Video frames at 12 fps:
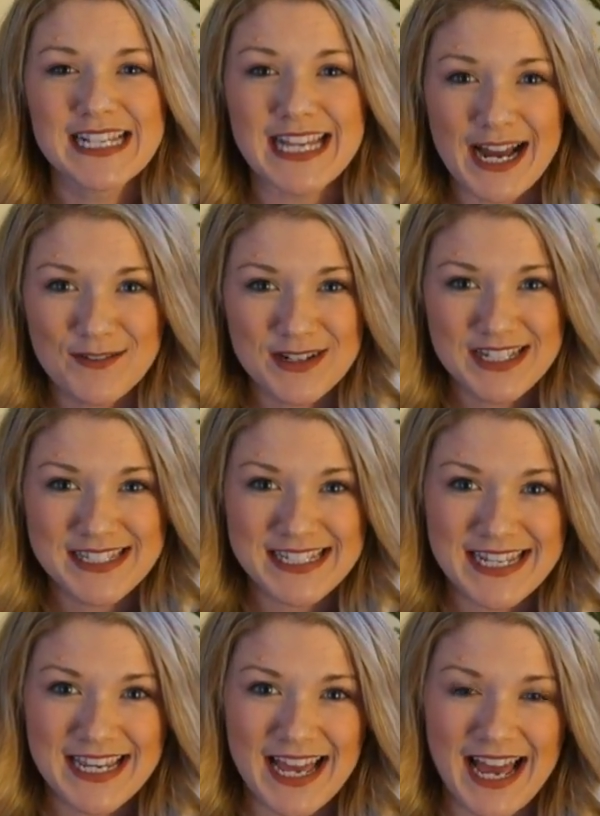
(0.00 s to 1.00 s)
because I want to
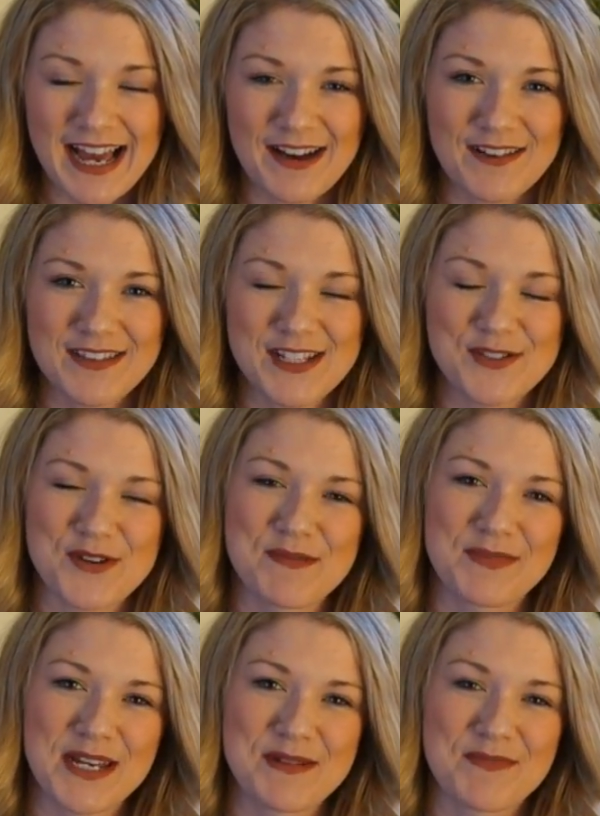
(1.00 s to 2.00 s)
see how these dream
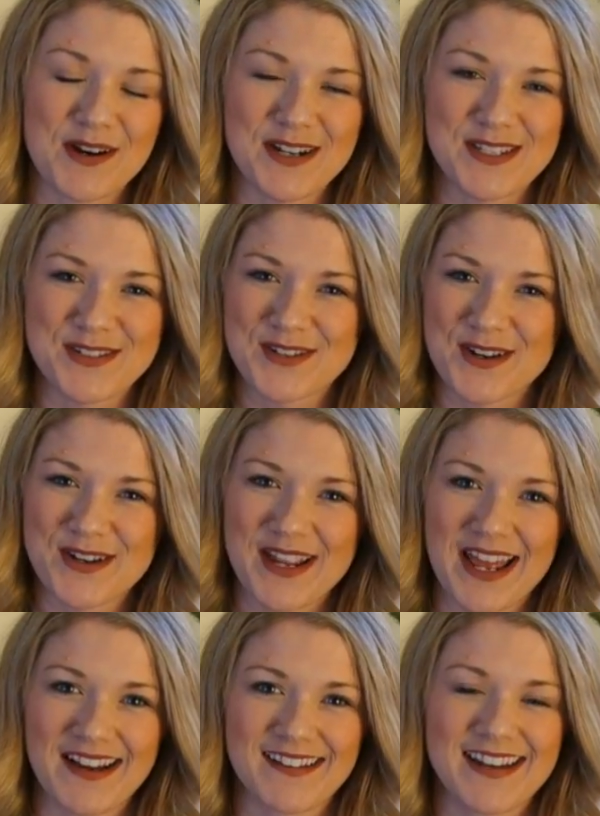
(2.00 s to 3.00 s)
planning parties are
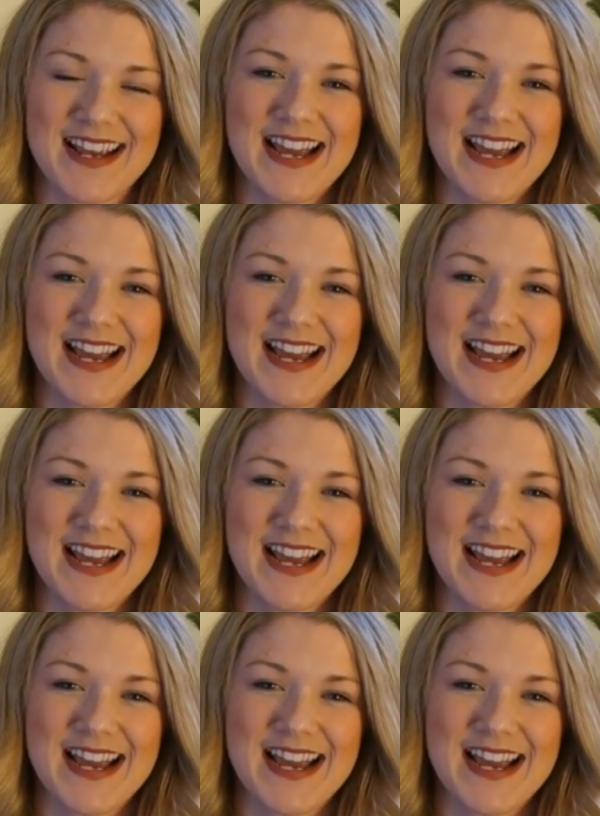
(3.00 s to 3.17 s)
turning out.